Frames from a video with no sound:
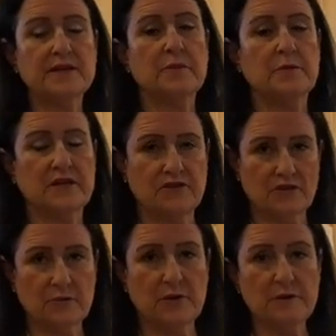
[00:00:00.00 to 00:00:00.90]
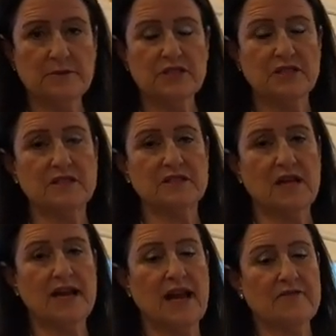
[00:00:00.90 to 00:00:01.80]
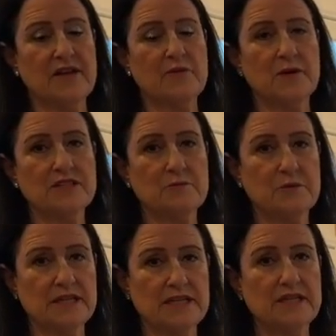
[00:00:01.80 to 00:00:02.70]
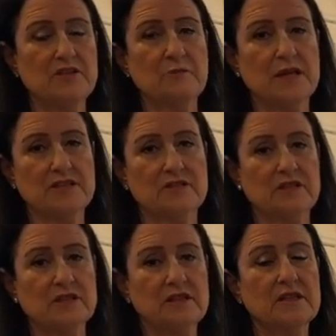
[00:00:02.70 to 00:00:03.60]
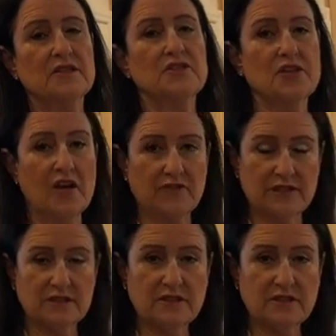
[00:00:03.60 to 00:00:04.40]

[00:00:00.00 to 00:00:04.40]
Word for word: But if your bread machine does not have that rest preheat, you must soften